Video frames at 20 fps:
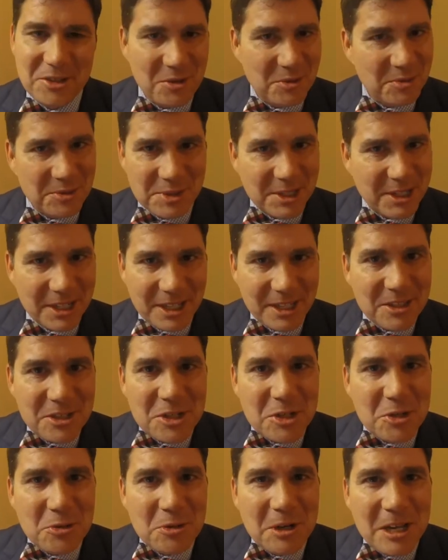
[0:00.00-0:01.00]
use it
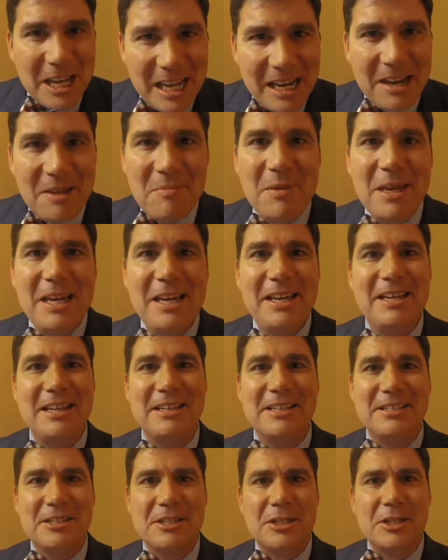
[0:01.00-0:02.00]
against your
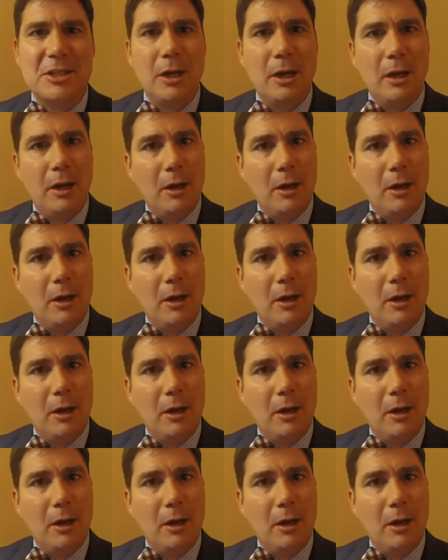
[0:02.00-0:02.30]
enemies.